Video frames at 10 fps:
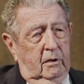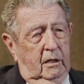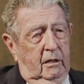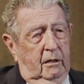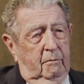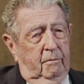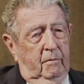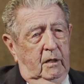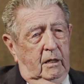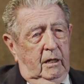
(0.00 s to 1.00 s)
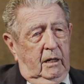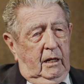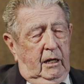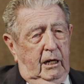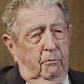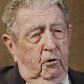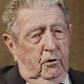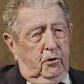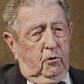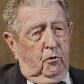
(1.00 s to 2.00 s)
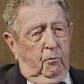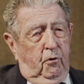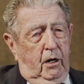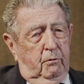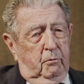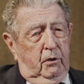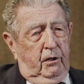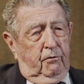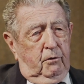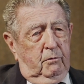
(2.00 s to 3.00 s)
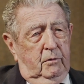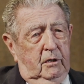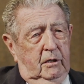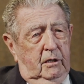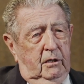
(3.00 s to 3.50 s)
Um, airborne school, probably from uh,